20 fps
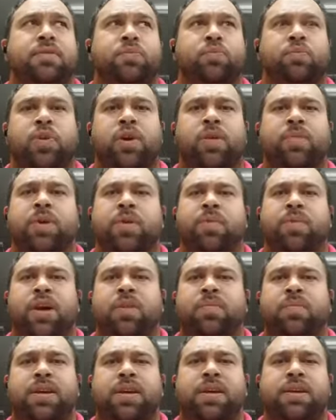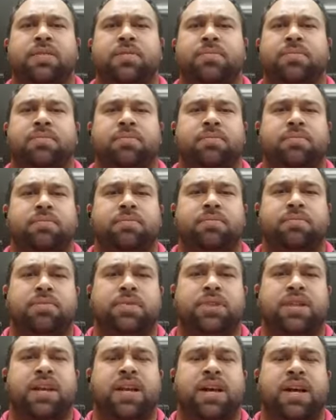Premier Rugby
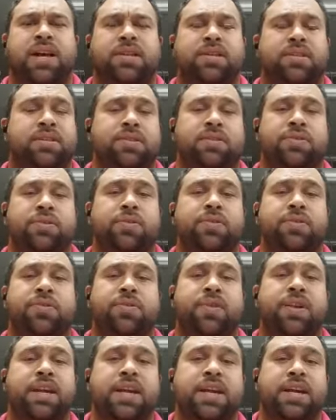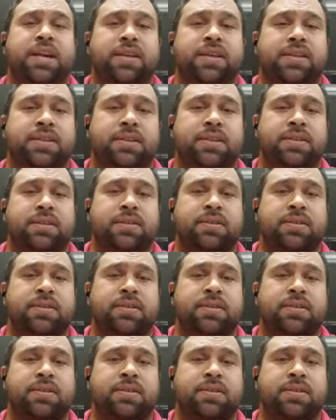the last 2-3 years.